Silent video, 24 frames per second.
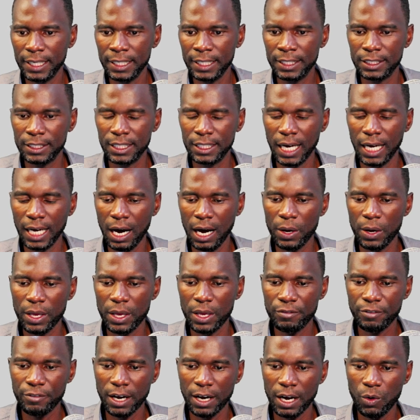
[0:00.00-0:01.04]
Now, if
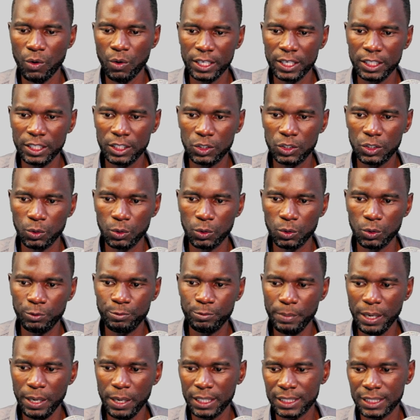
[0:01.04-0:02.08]
I want to
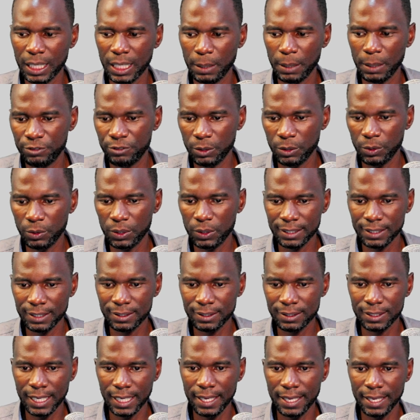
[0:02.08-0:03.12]
make some filters here
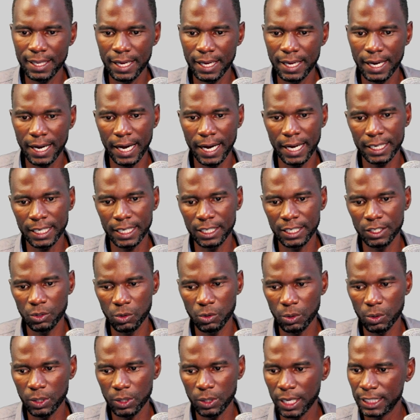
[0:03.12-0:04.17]
and there, I can do
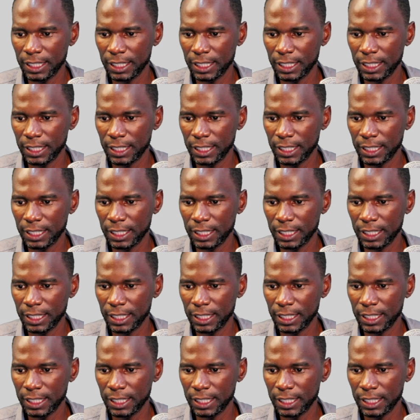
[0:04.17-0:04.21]
that.